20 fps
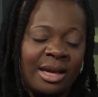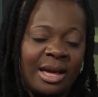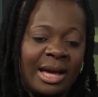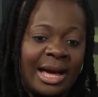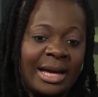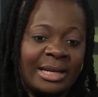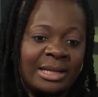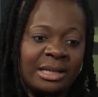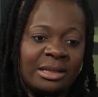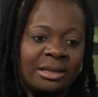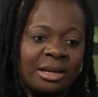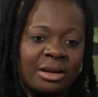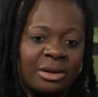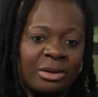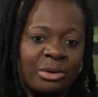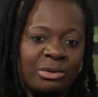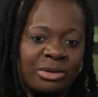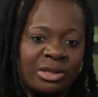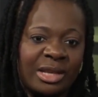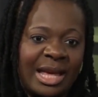I did not
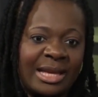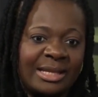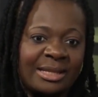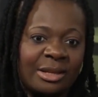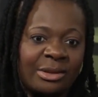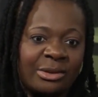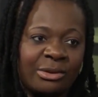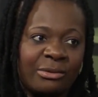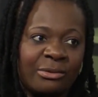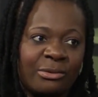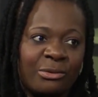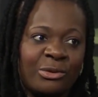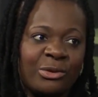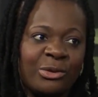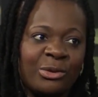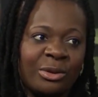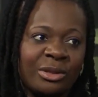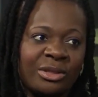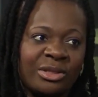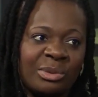lose the essence of who
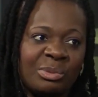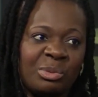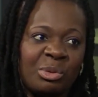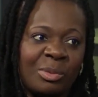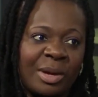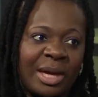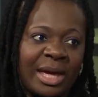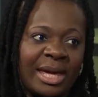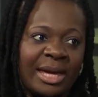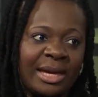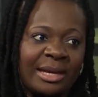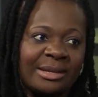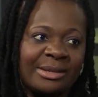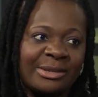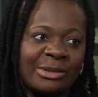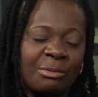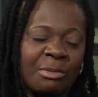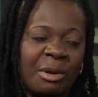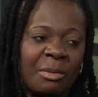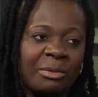Judith Sephuma is.
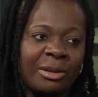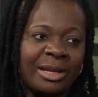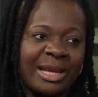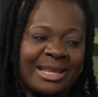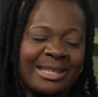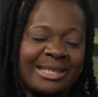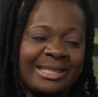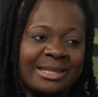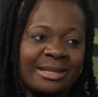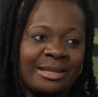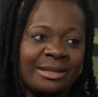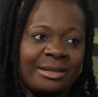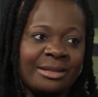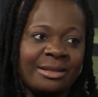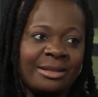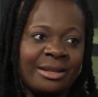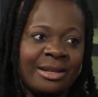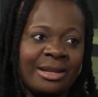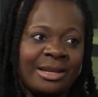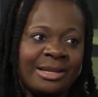So people mm -hmm. can still
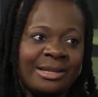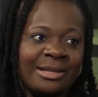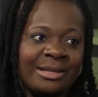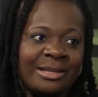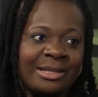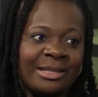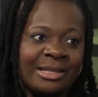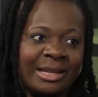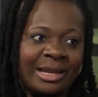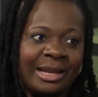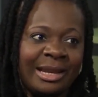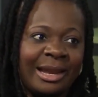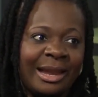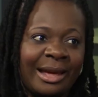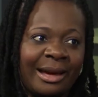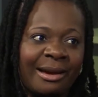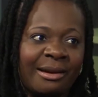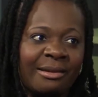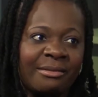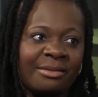
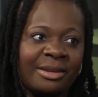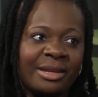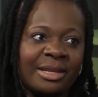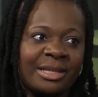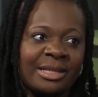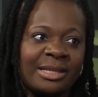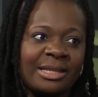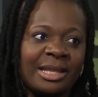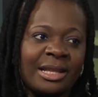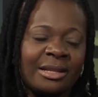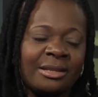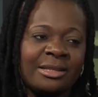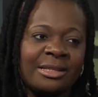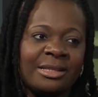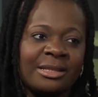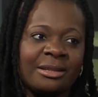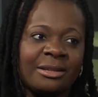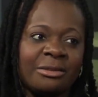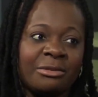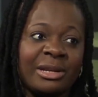love it. They'll
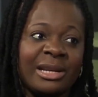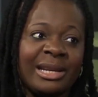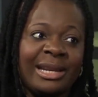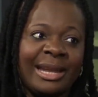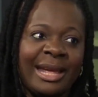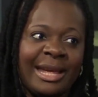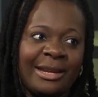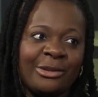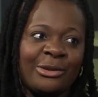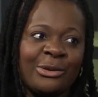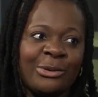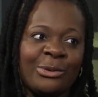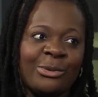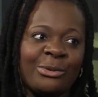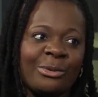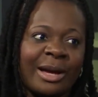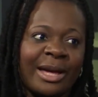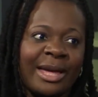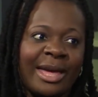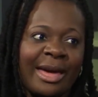still relate to who
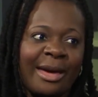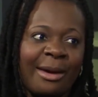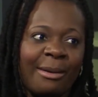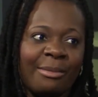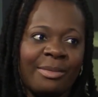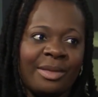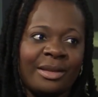I am.